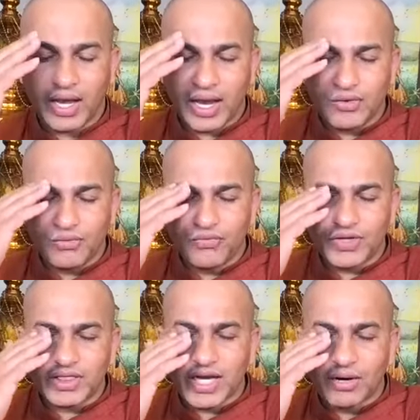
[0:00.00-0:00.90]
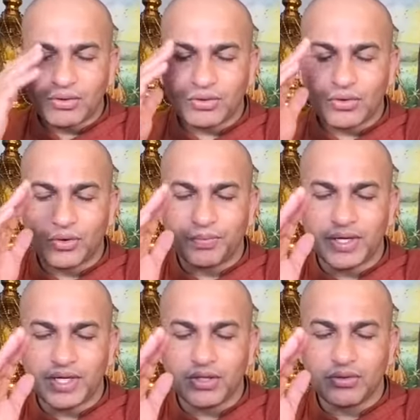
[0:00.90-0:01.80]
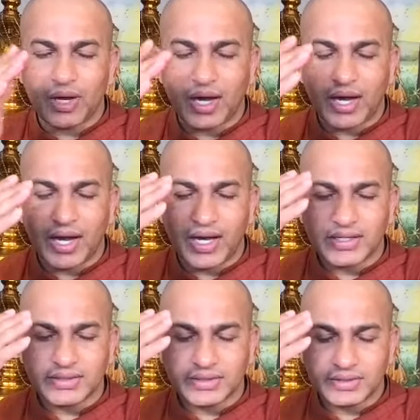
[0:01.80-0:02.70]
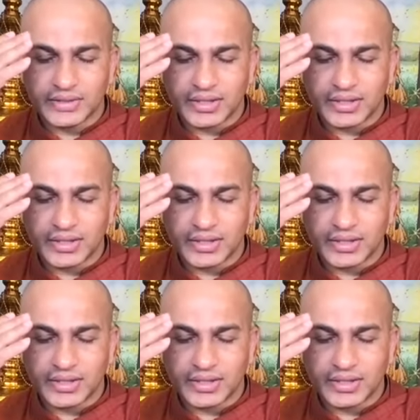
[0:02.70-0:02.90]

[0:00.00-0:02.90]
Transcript: And without opening your eyes,